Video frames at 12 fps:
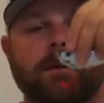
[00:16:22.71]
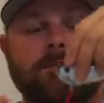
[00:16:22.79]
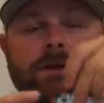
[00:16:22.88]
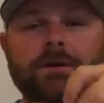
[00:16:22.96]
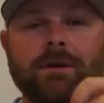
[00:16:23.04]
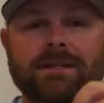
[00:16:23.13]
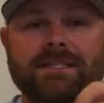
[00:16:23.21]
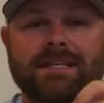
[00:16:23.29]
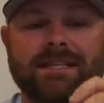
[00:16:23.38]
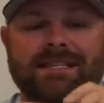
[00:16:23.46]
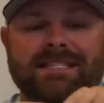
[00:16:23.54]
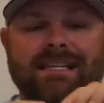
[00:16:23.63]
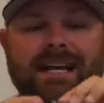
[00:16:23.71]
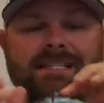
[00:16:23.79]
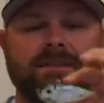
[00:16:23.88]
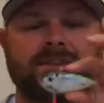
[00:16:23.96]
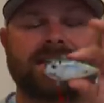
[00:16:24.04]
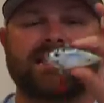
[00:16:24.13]
But you can see the size
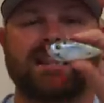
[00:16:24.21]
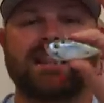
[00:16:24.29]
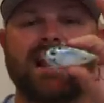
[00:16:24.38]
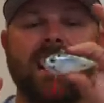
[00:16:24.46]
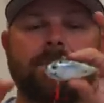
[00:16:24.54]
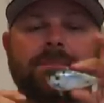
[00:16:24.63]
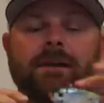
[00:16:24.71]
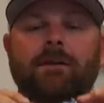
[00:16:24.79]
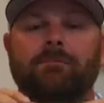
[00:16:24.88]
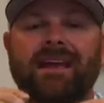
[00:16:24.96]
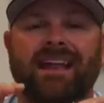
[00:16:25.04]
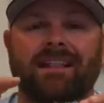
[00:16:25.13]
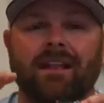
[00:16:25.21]
difference. It's a lot bigger bait,